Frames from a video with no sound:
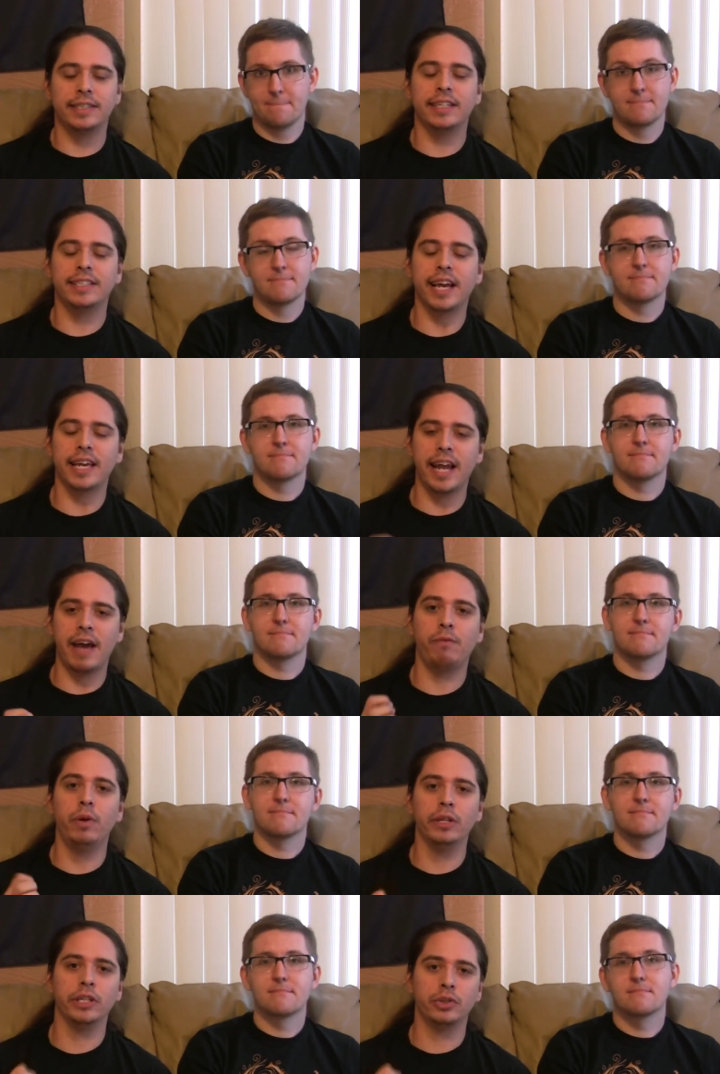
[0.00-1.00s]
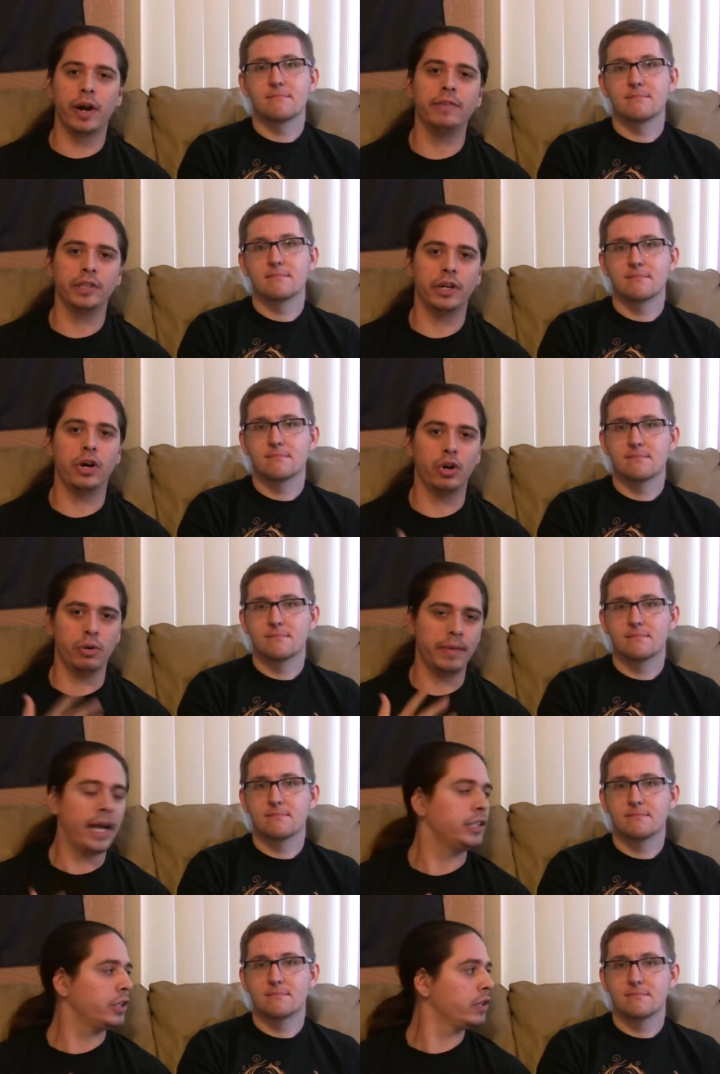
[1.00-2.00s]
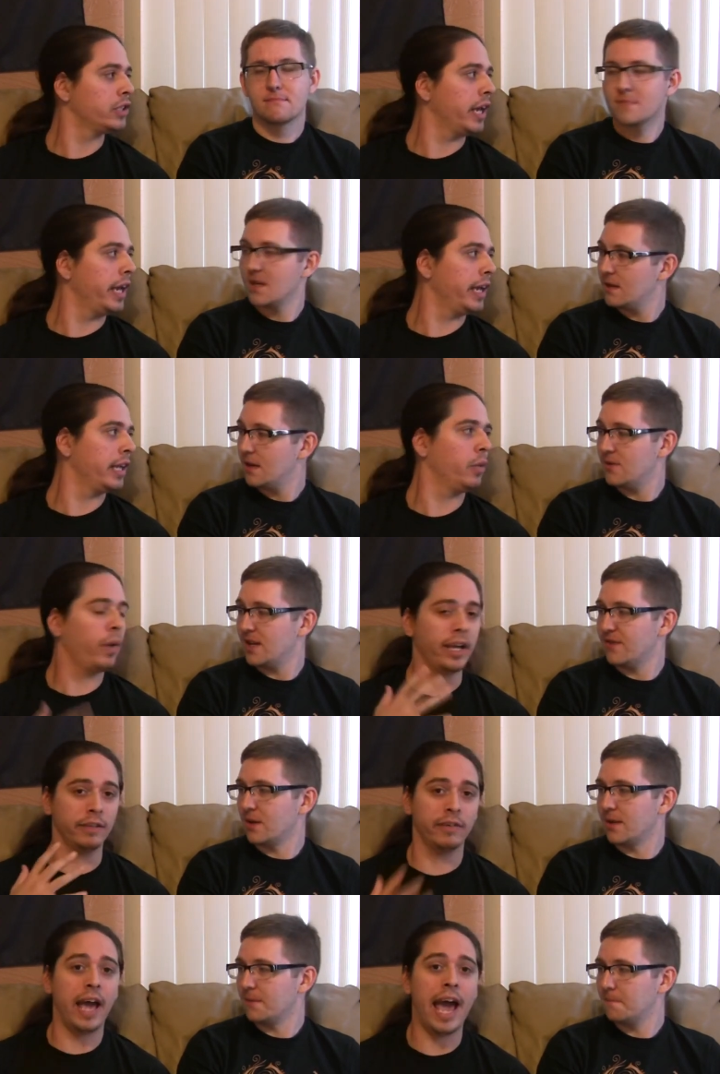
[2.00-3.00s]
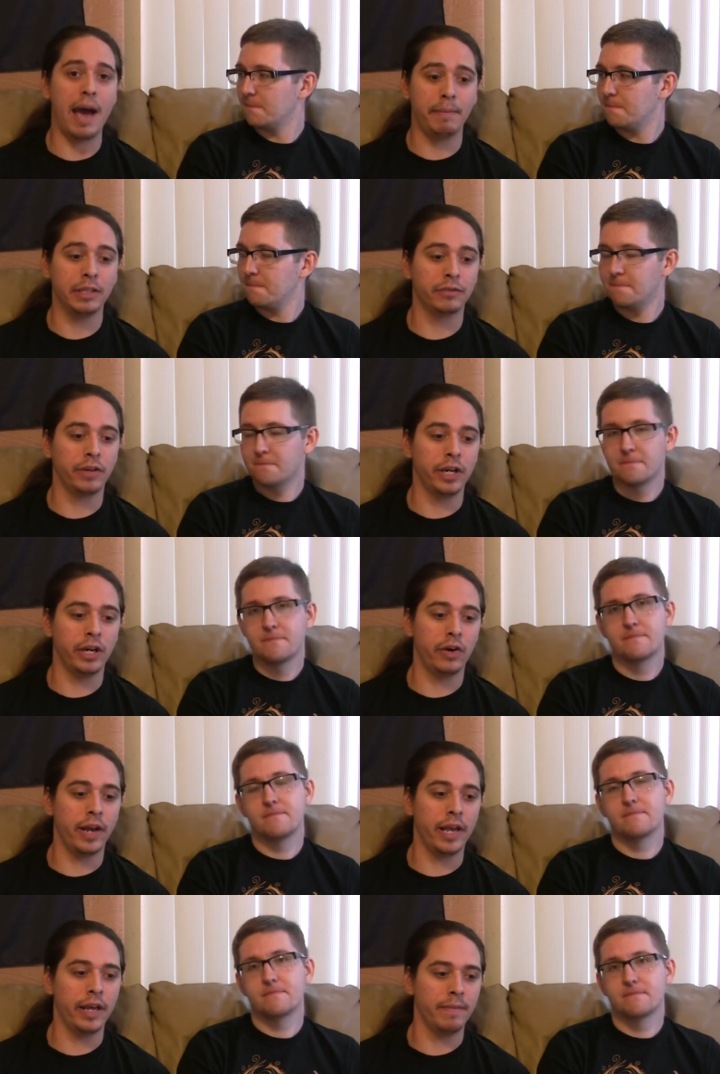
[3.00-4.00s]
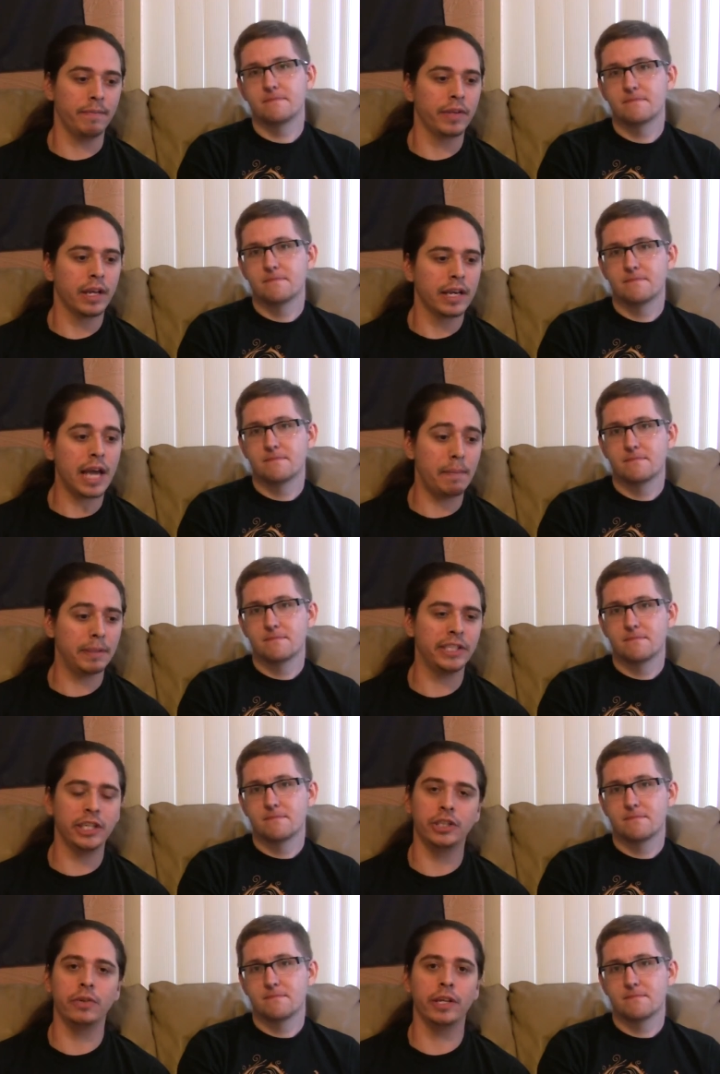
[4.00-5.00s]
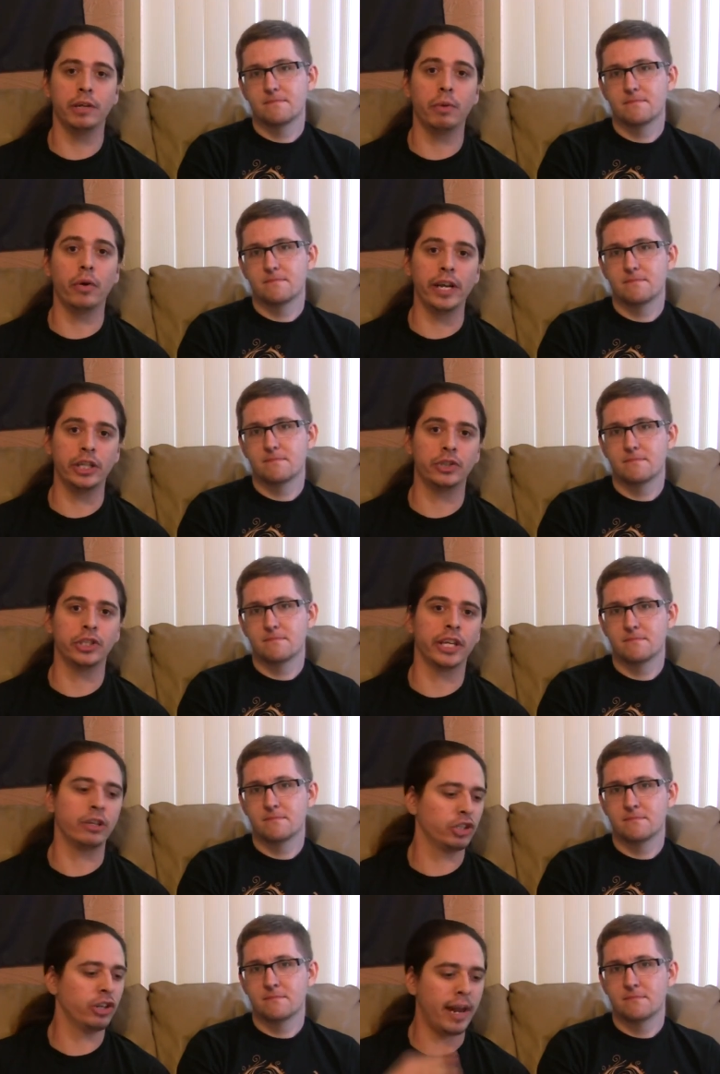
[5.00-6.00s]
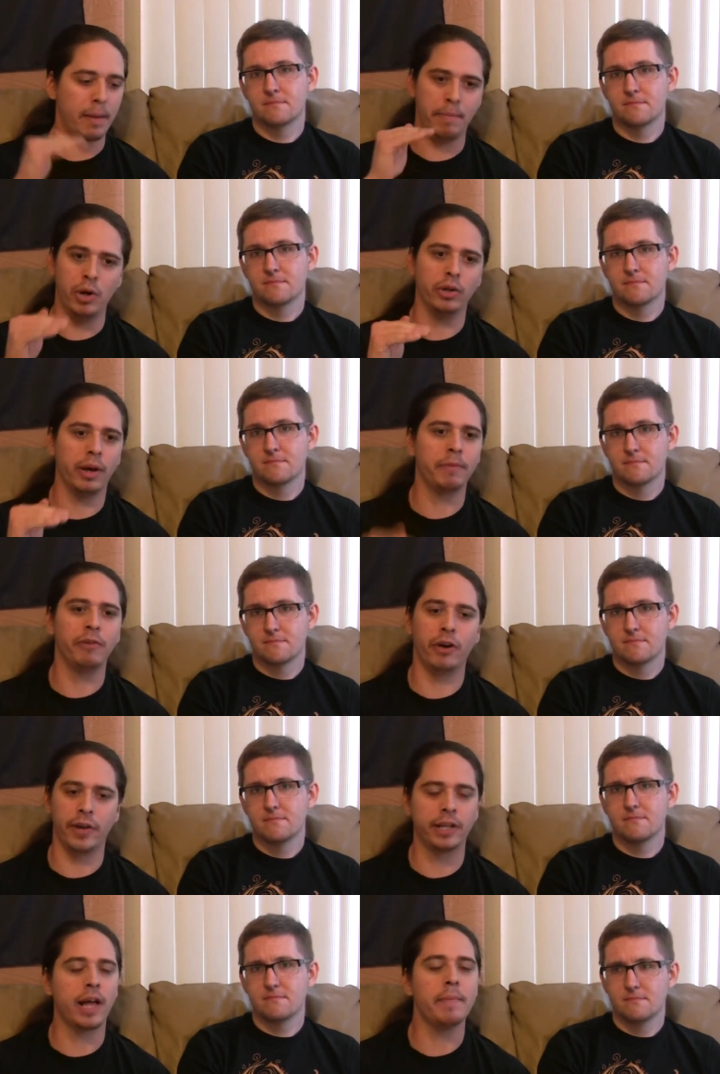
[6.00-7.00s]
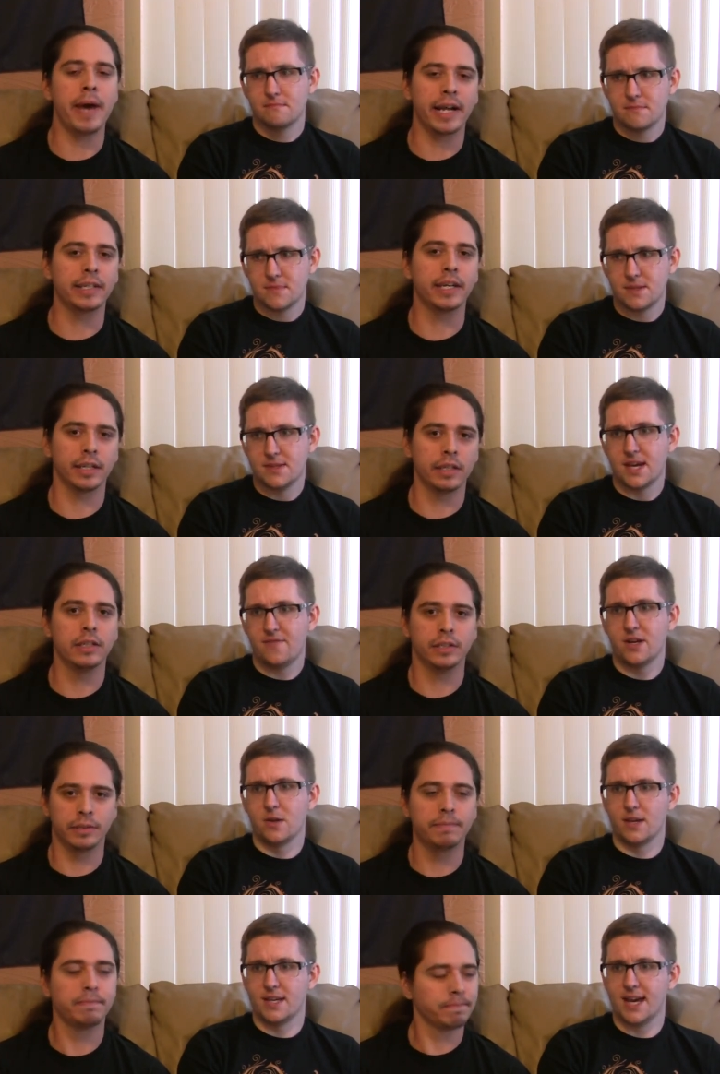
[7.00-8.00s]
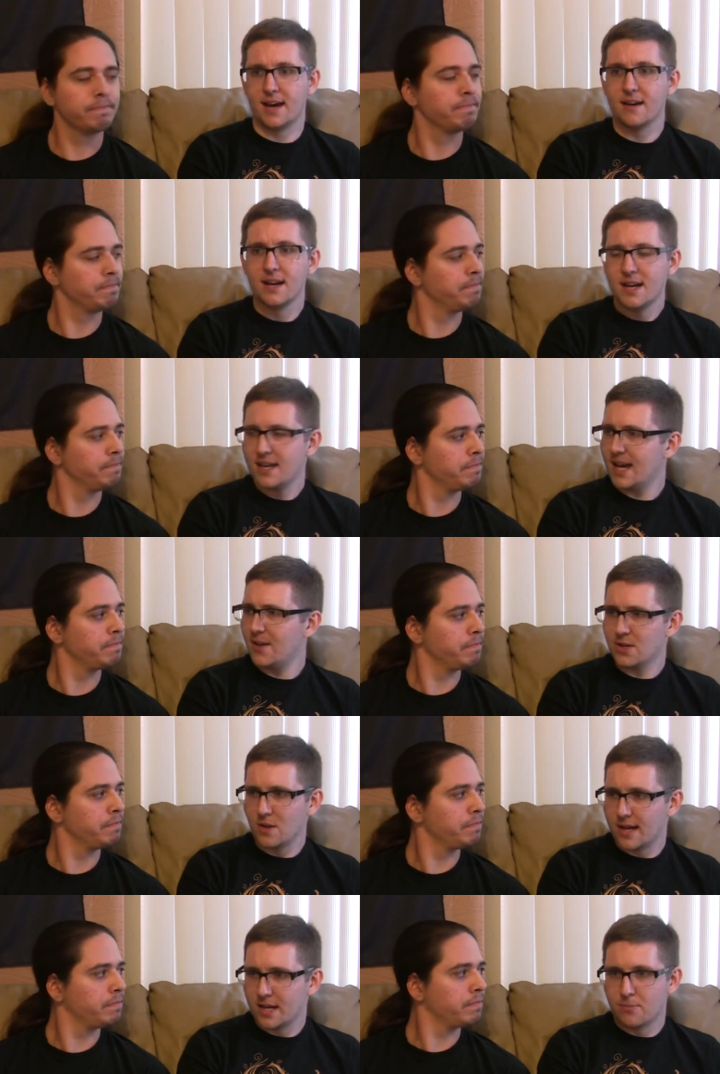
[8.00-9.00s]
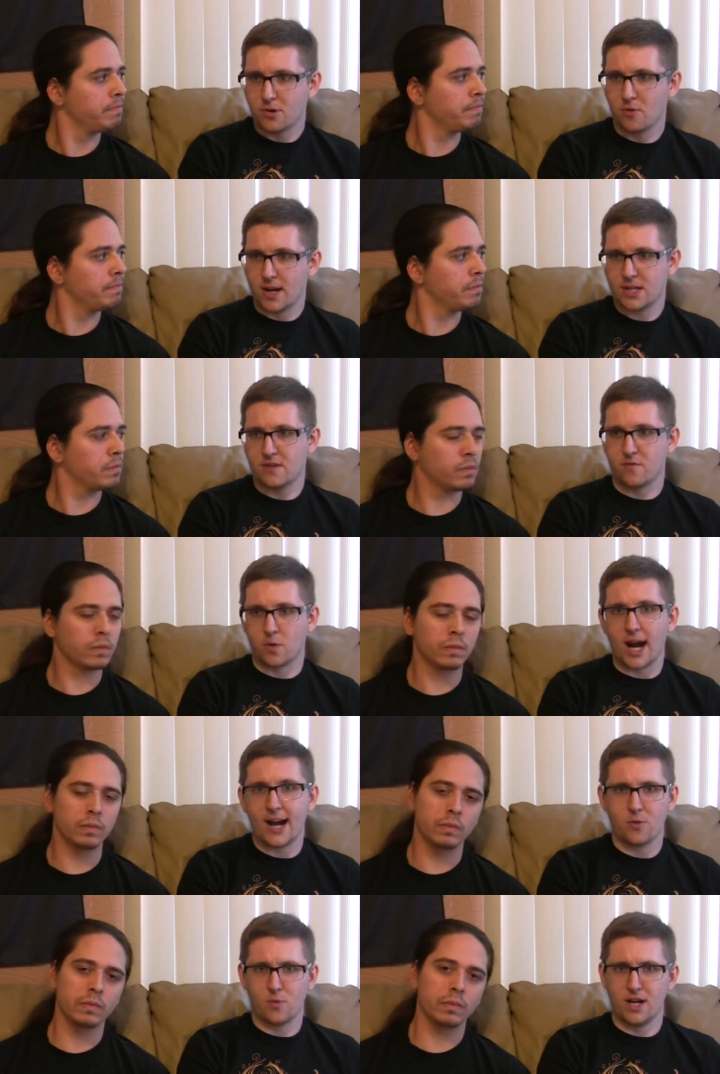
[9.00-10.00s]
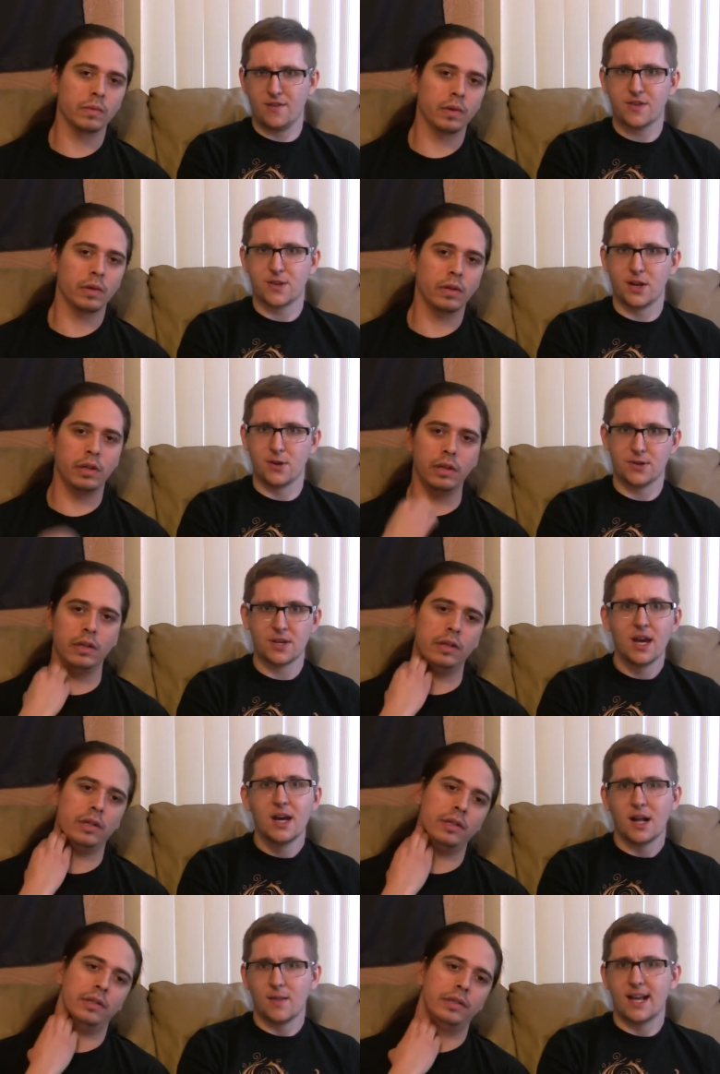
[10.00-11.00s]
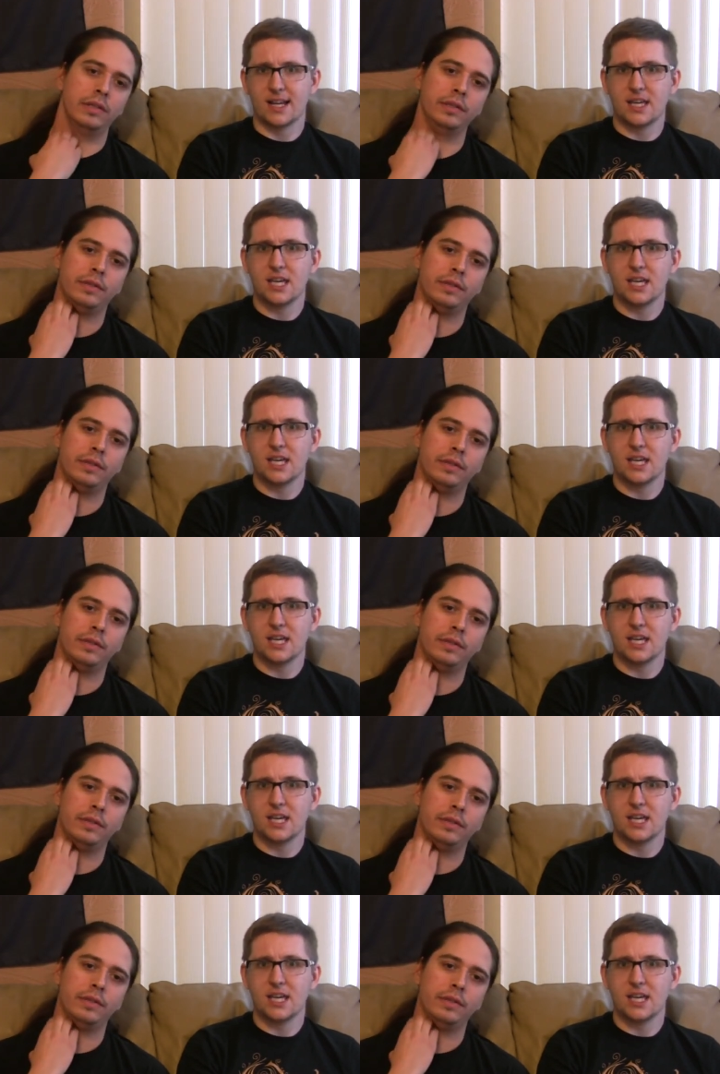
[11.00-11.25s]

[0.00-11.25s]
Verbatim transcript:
Speaker 1: the second half really drives it home, as you were saying, in oh, the definitely. way of atmosphere and compositionally they're more interesting.
Speaker 2: There's a lot of build up. They're very climactic. Definitely, yeah. Yeah, there's a lot of progressive rock riffs. There's a lot of